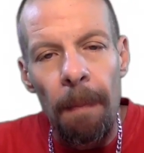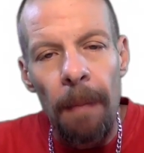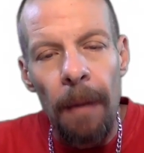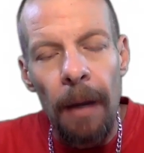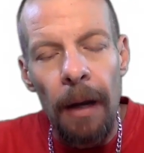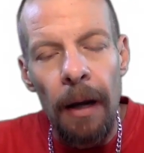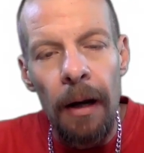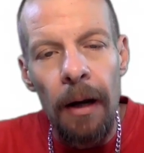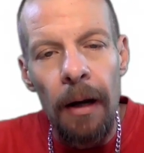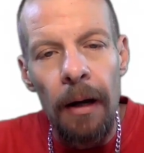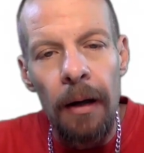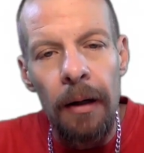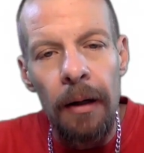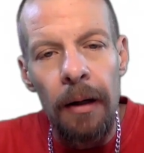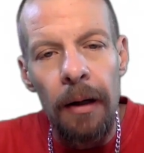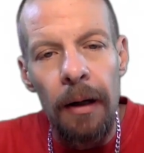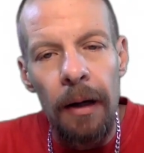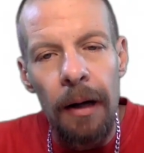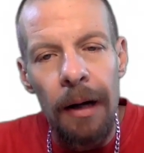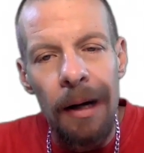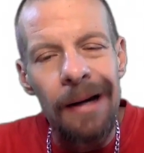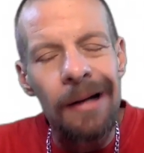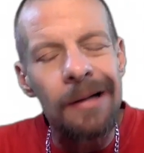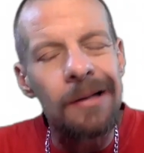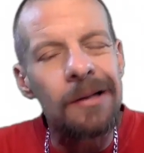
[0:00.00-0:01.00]
And
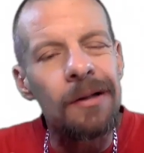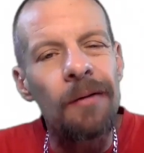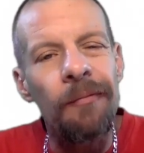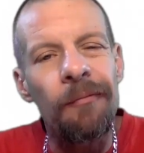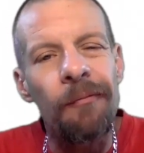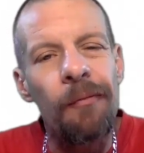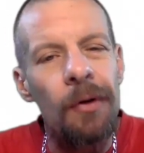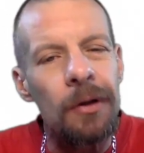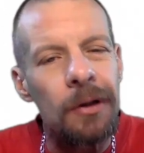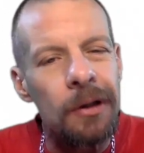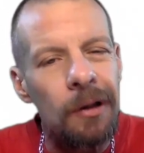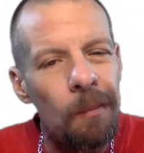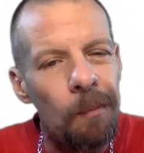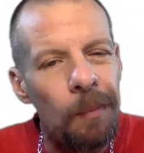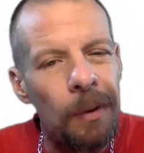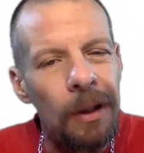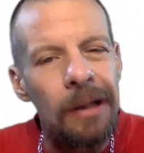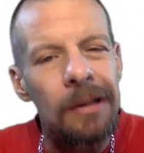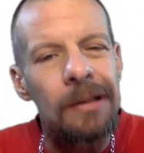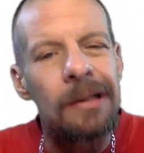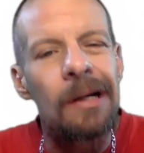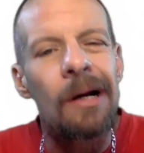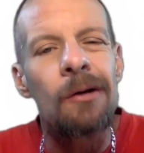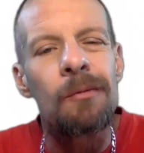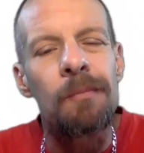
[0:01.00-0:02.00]
it's unfortunate
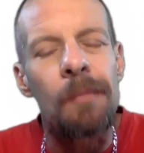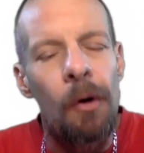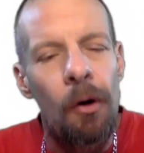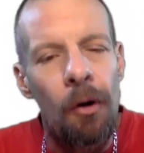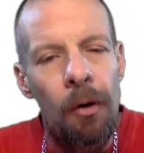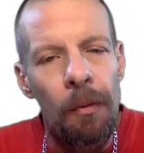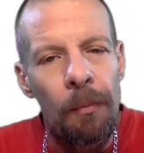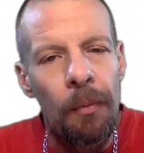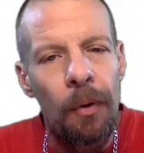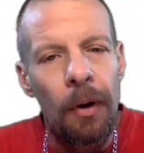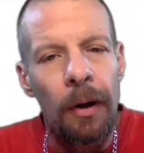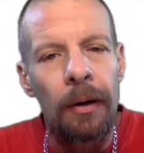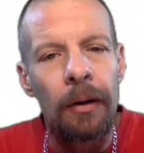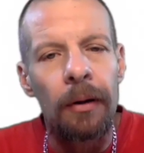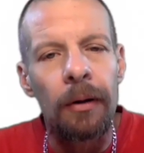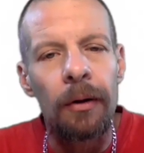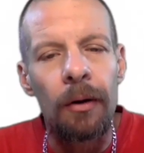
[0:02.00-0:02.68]
because I was my homeboy.